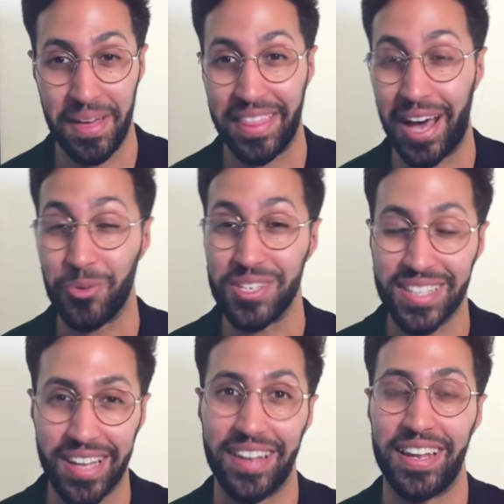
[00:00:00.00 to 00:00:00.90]
And that was
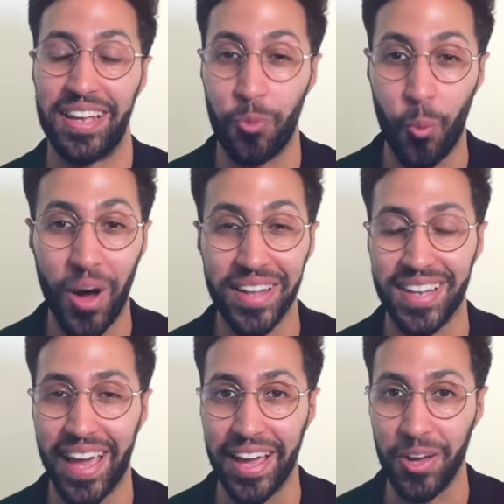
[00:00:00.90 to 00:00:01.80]
done in one
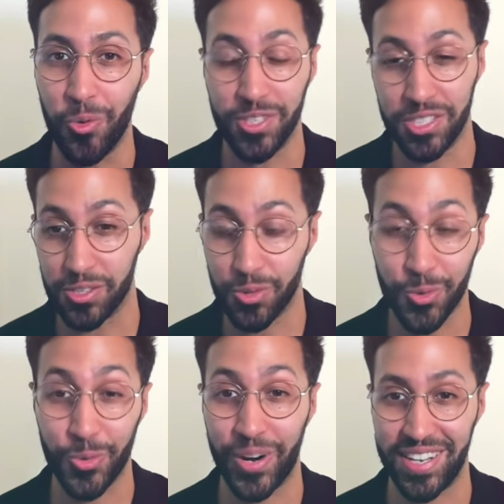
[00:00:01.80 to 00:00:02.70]
day, which is
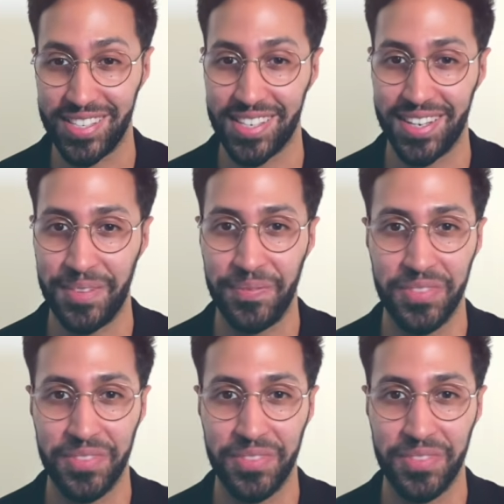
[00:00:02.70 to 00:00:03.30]
crazy.